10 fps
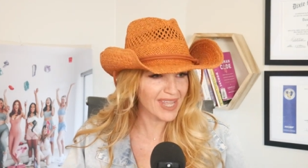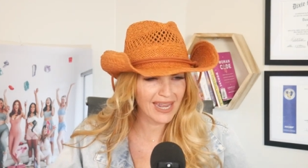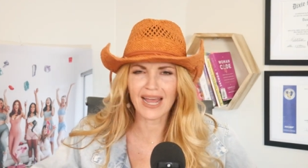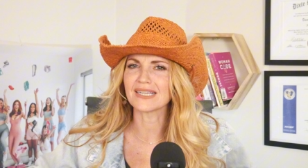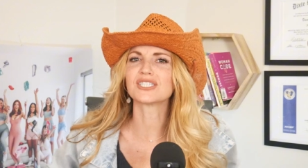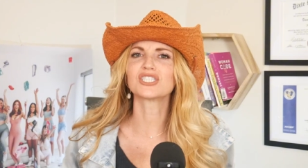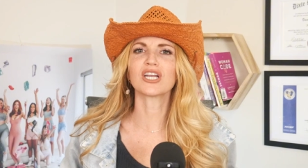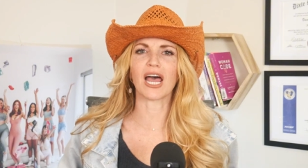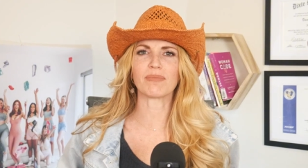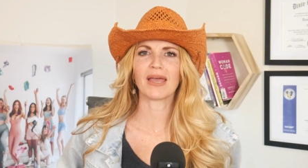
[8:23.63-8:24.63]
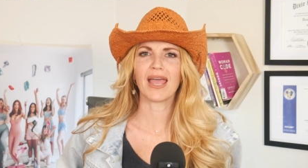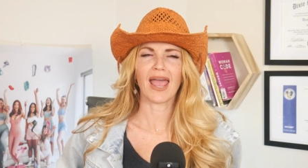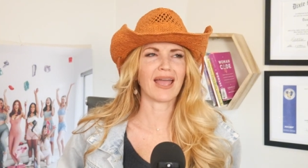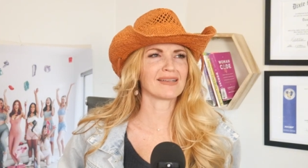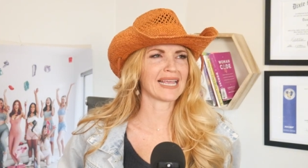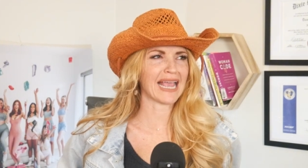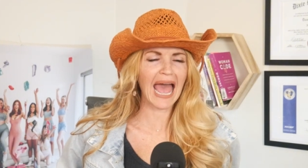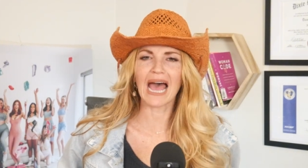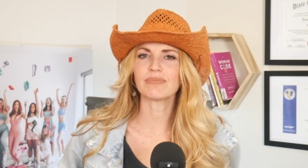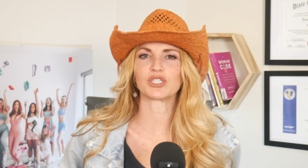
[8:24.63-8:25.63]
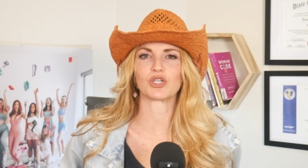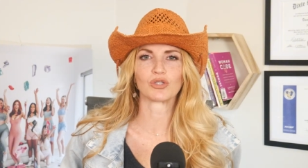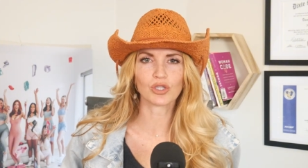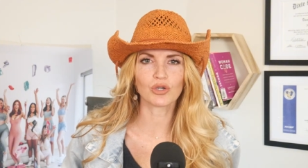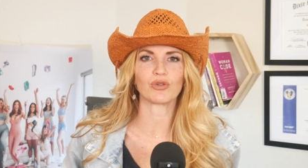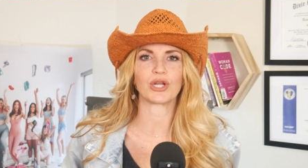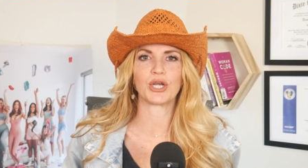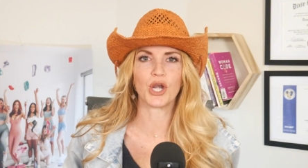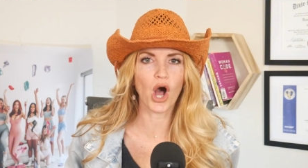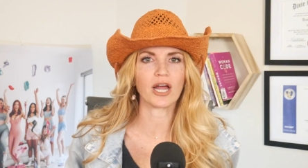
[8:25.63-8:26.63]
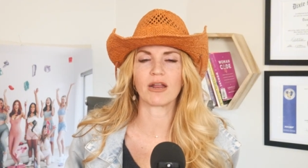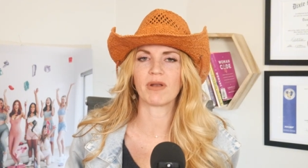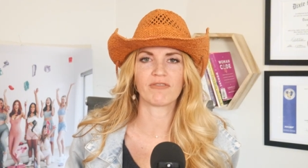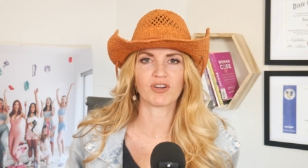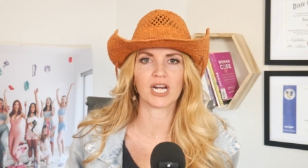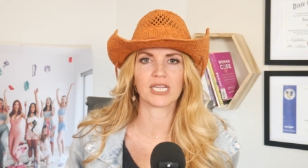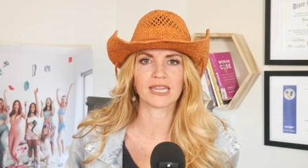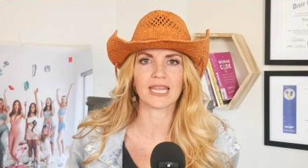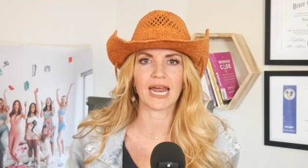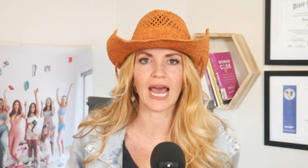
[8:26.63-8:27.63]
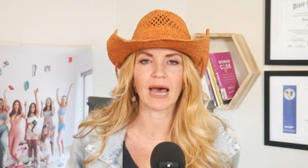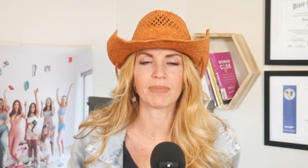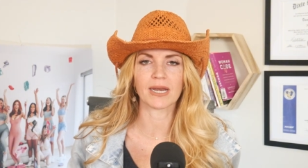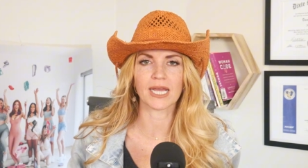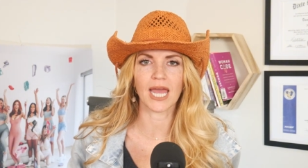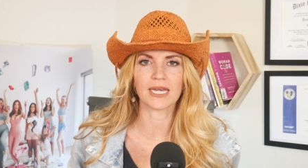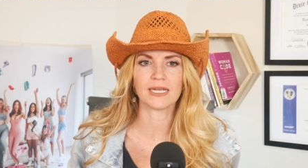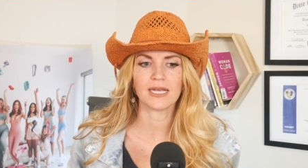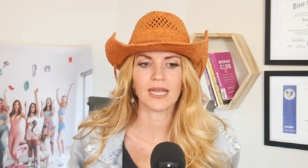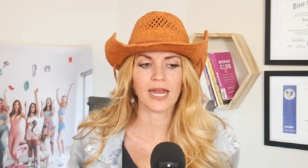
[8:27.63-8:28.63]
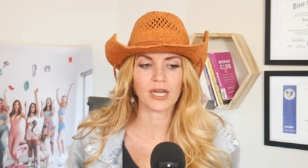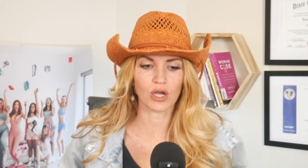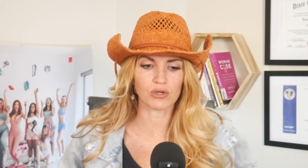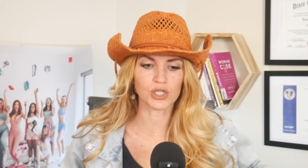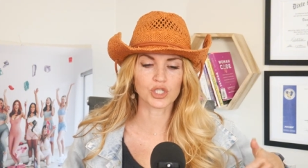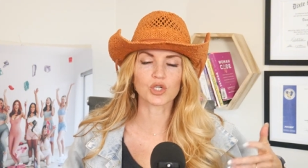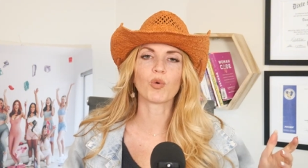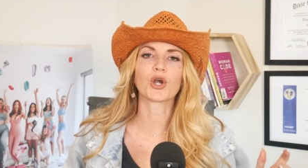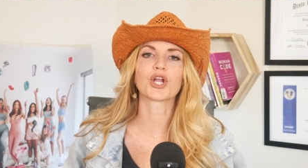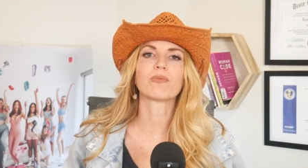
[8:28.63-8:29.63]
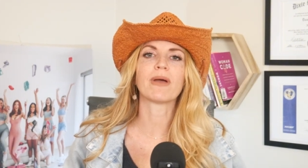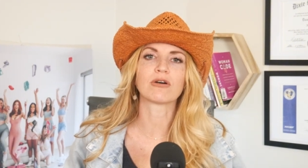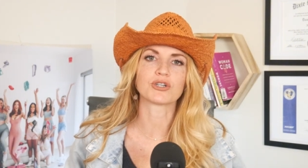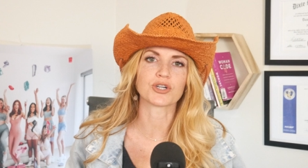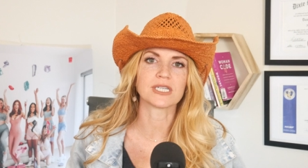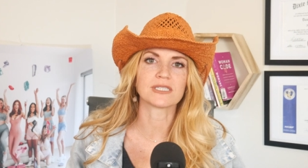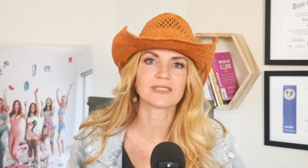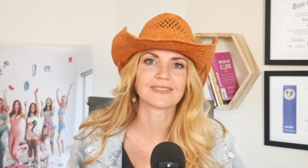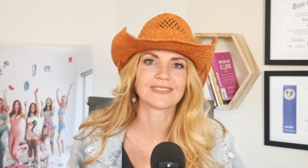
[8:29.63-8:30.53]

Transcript: And I stood up and I was like, absolutely not. I'm never going to let that happen again. And he goes, So, what are your boundaries?